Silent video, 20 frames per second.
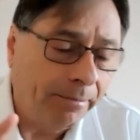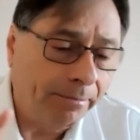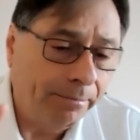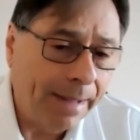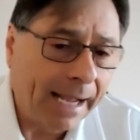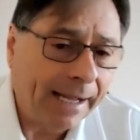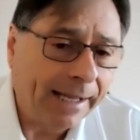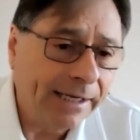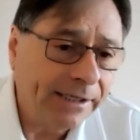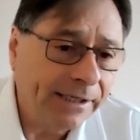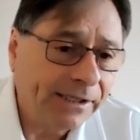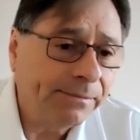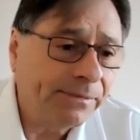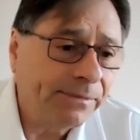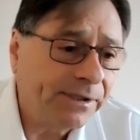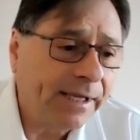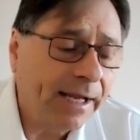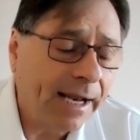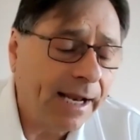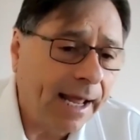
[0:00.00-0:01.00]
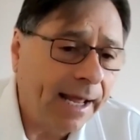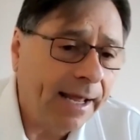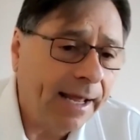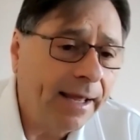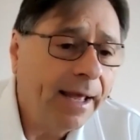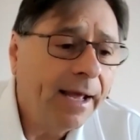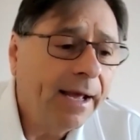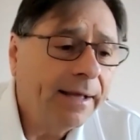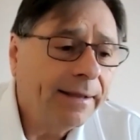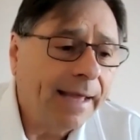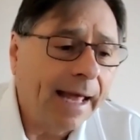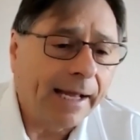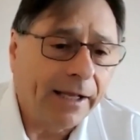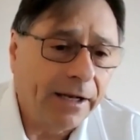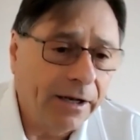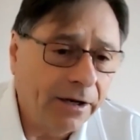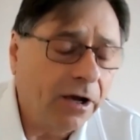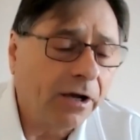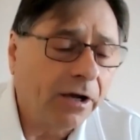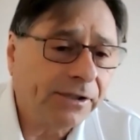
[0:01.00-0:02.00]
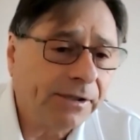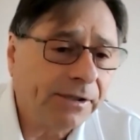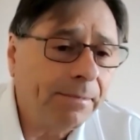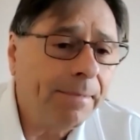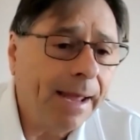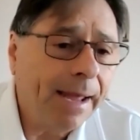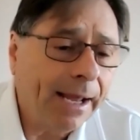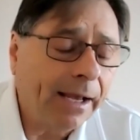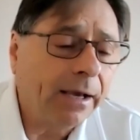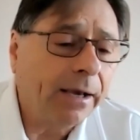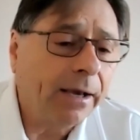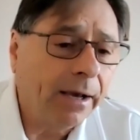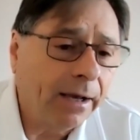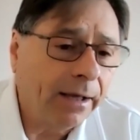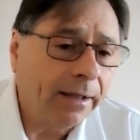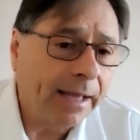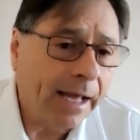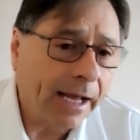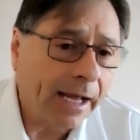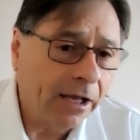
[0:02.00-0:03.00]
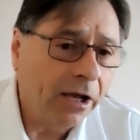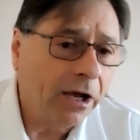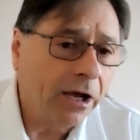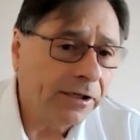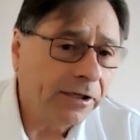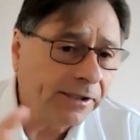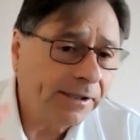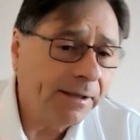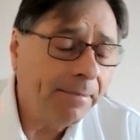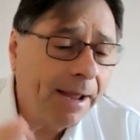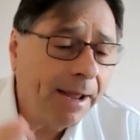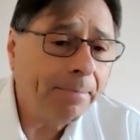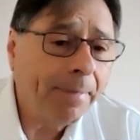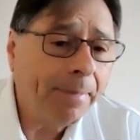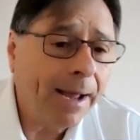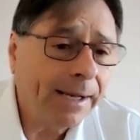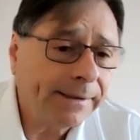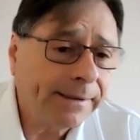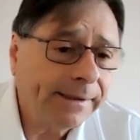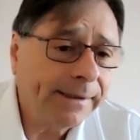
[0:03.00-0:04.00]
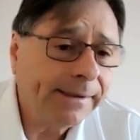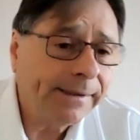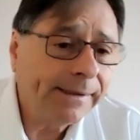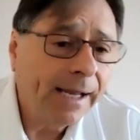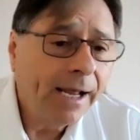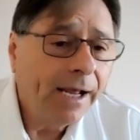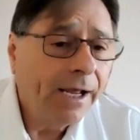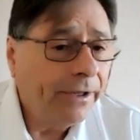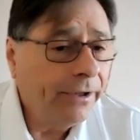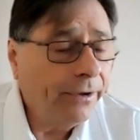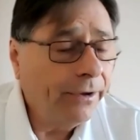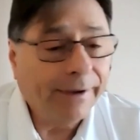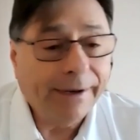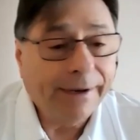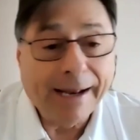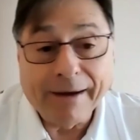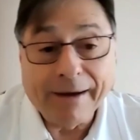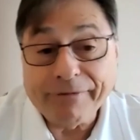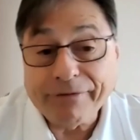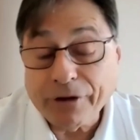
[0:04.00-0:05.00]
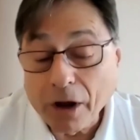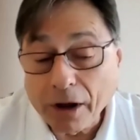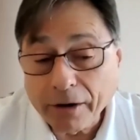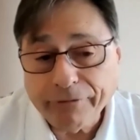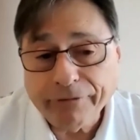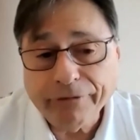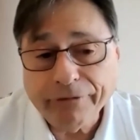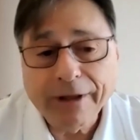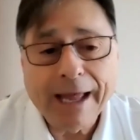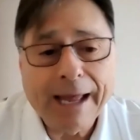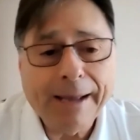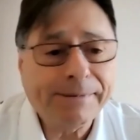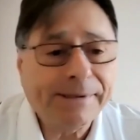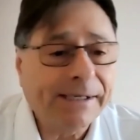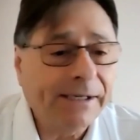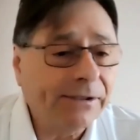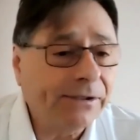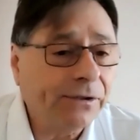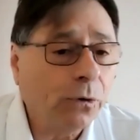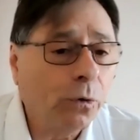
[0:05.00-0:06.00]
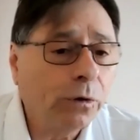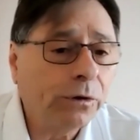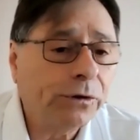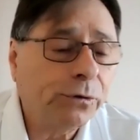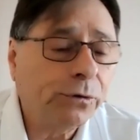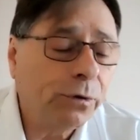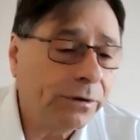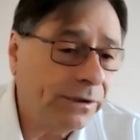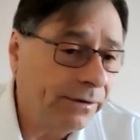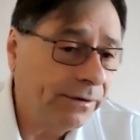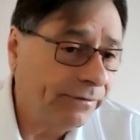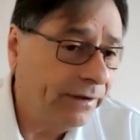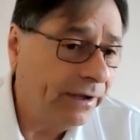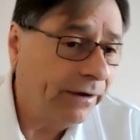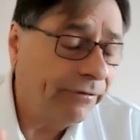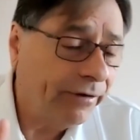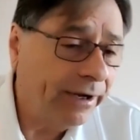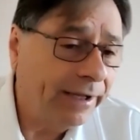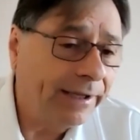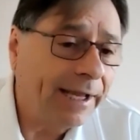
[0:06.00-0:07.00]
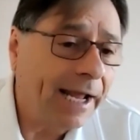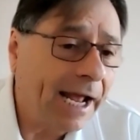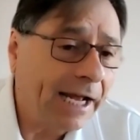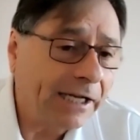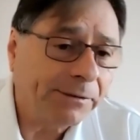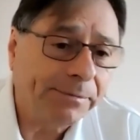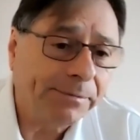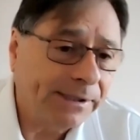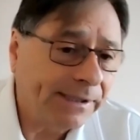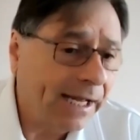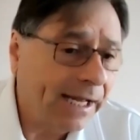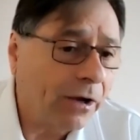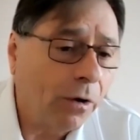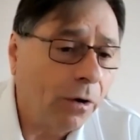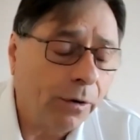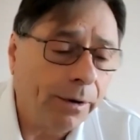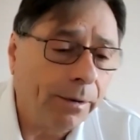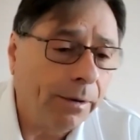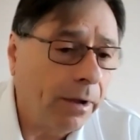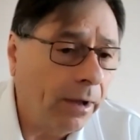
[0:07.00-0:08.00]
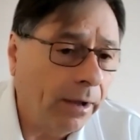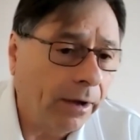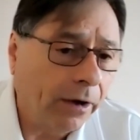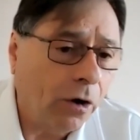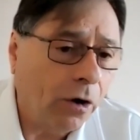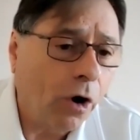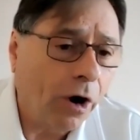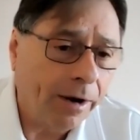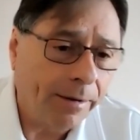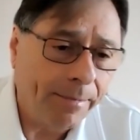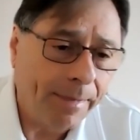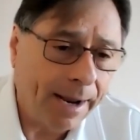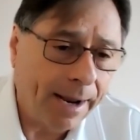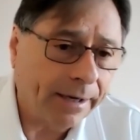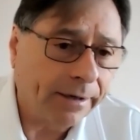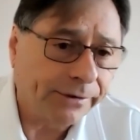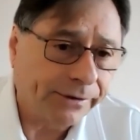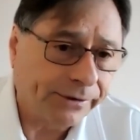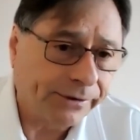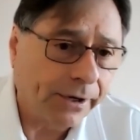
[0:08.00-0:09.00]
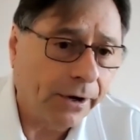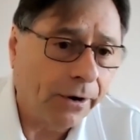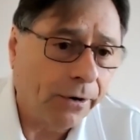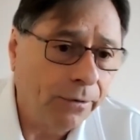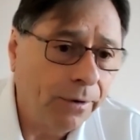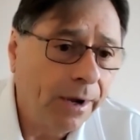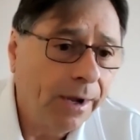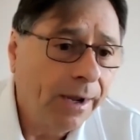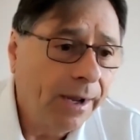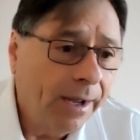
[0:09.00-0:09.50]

mechanisms today that can custom make boxes. You can have tuck flaps. There's all sorts of different attachments that go to carton makers. So